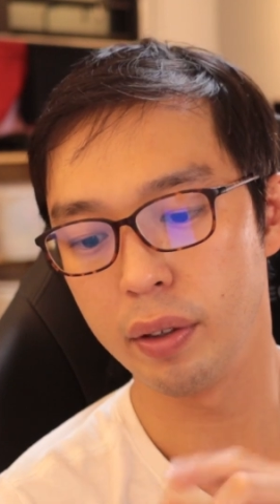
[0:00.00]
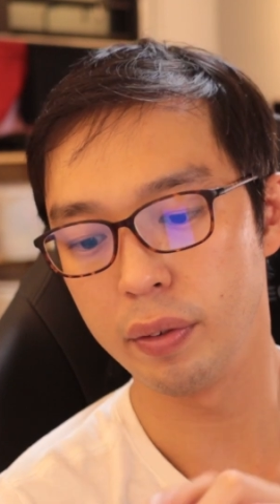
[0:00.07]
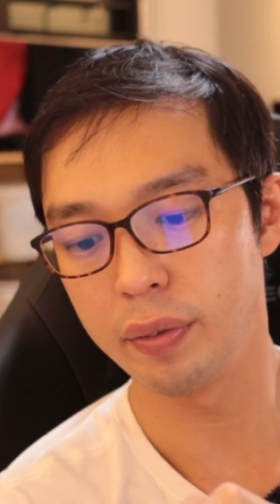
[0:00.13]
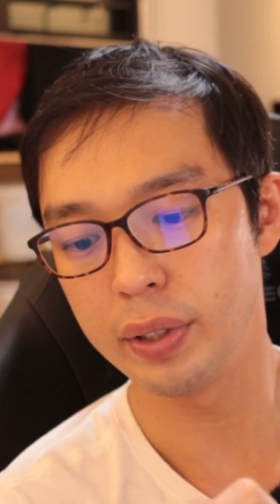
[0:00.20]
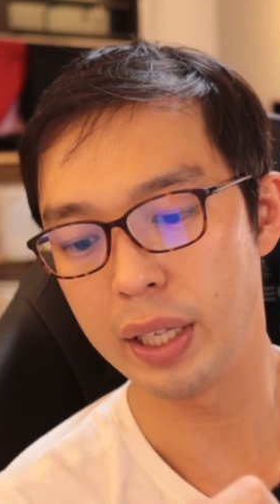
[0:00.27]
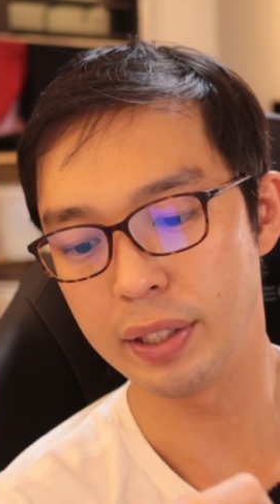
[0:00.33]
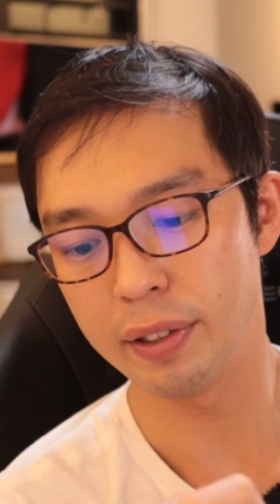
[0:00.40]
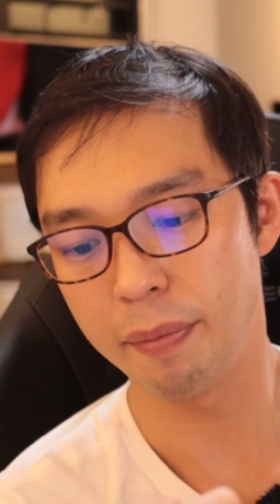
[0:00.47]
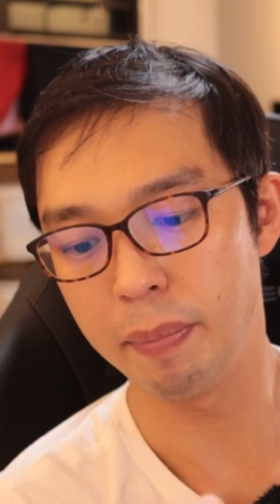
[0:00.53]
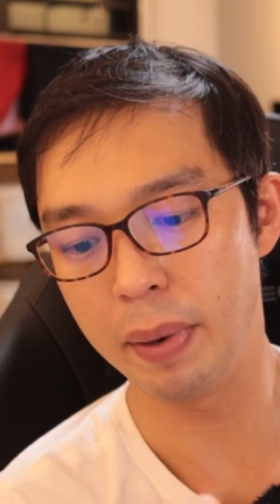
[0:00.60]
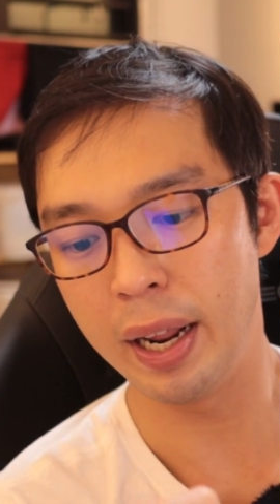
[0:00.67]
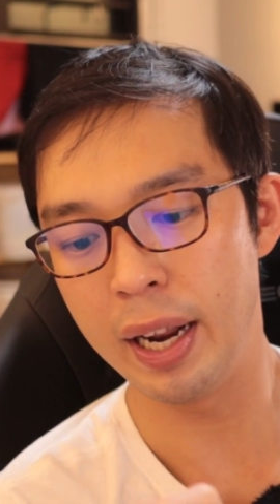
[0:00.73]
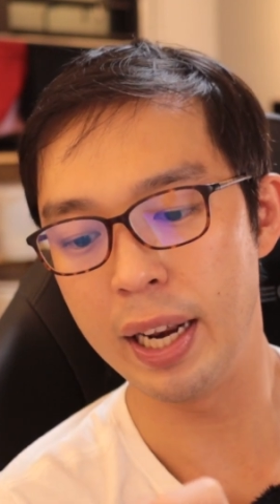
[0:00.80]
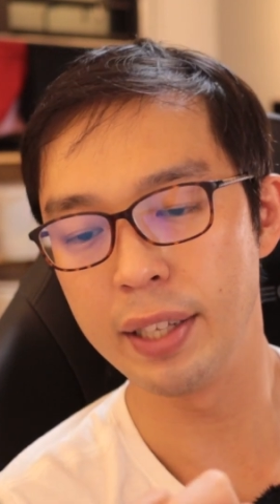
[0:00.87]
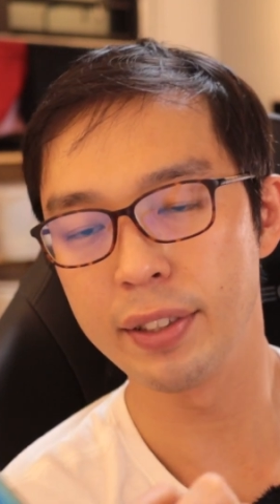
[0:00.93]
There's a
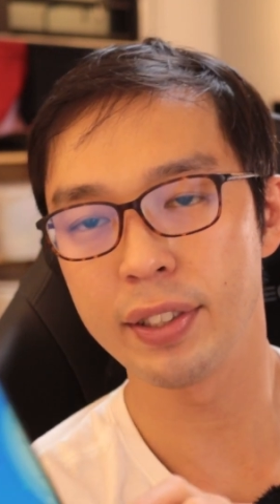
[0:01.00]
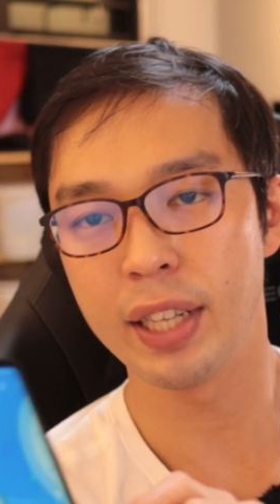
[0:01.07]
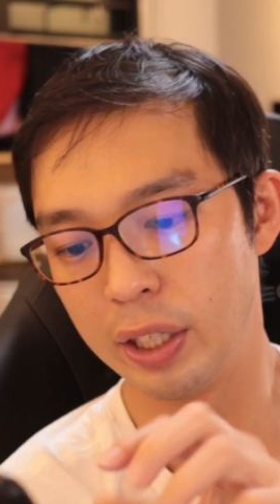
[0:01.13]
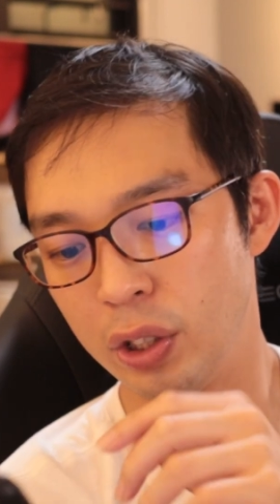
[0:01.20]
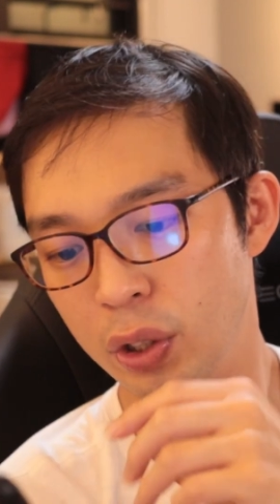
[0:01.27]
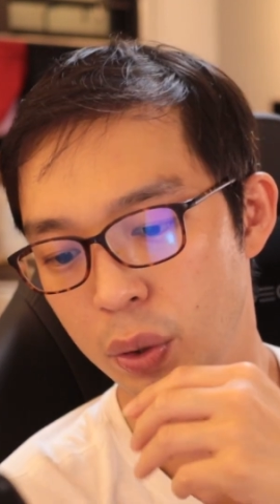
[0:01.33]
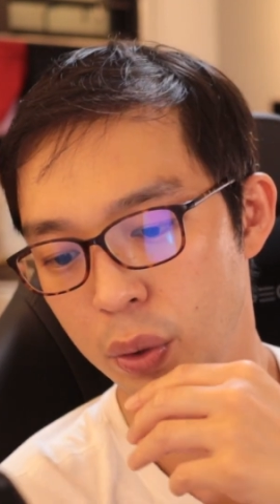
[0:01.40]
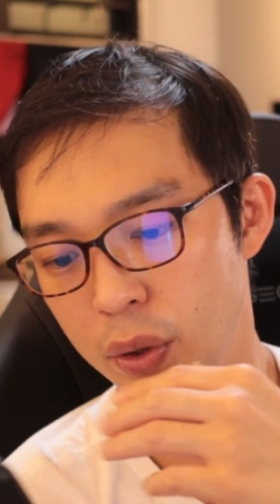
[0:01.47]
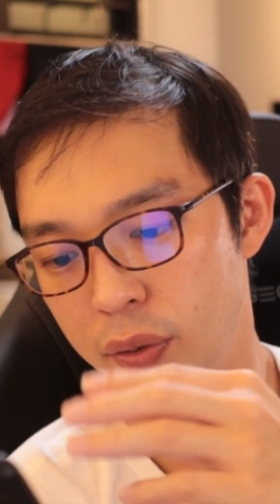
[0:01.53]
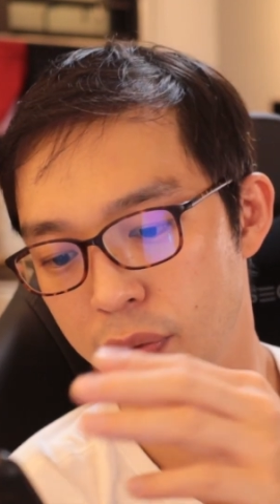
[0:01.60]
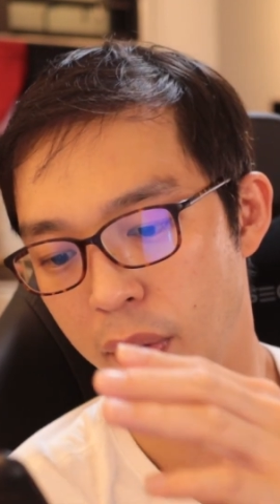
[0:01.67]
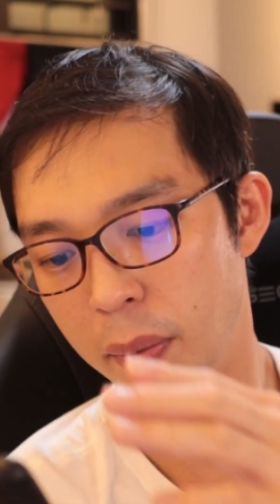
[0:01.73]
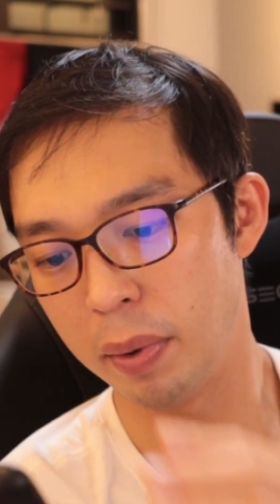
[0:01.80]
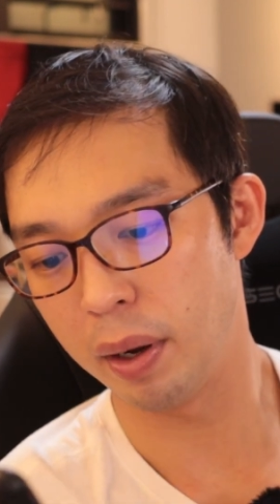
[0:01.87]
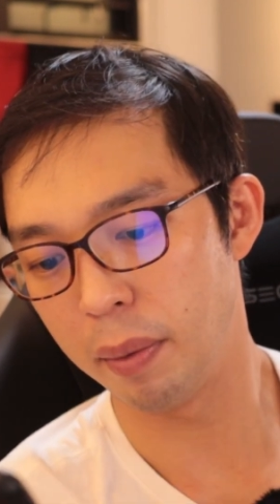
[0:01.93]
playlist you can choose
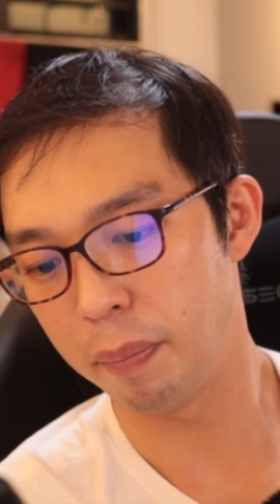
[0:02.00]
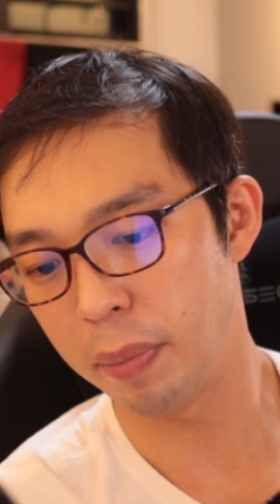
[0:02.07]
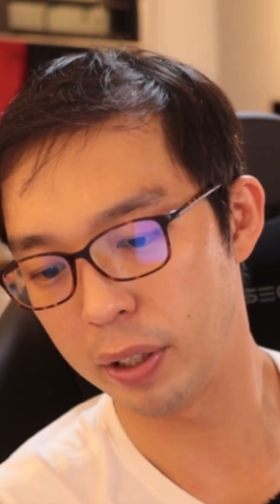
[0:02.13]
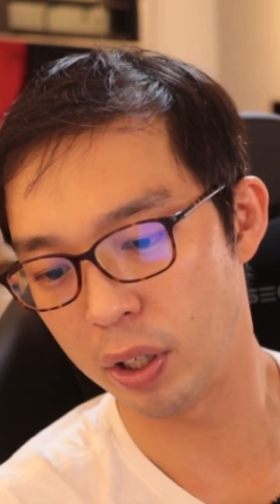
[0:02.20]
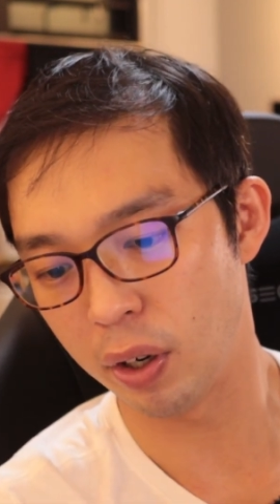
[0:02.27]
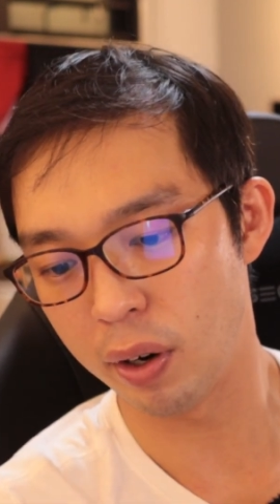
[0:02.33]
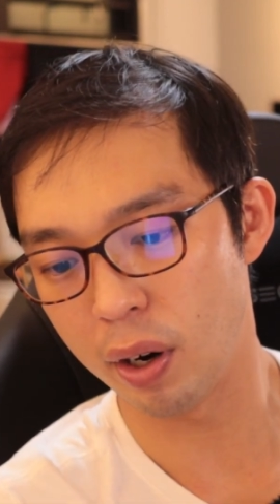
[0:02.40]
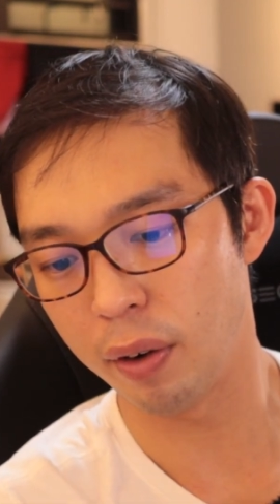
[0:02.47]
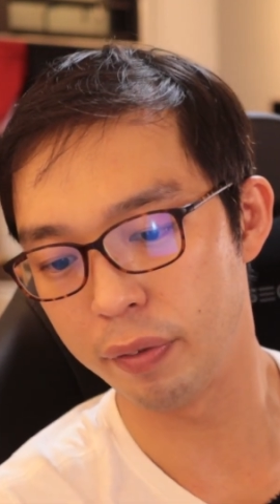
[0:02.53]
from a plethora